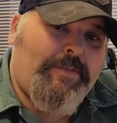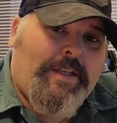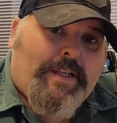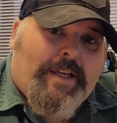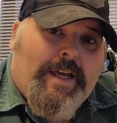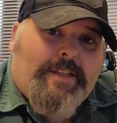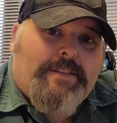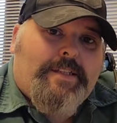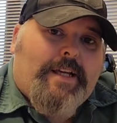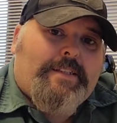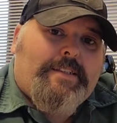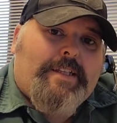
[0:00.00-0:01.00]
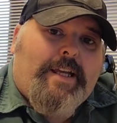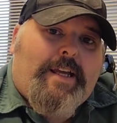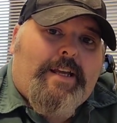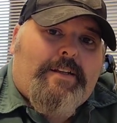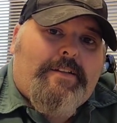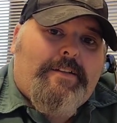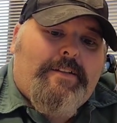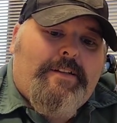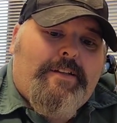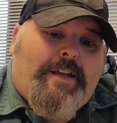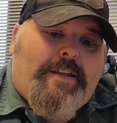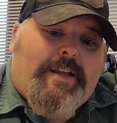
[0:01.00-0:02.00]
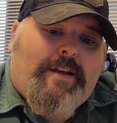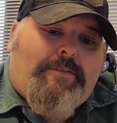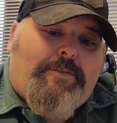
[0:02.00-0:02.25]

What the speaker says: It hits that sand, and that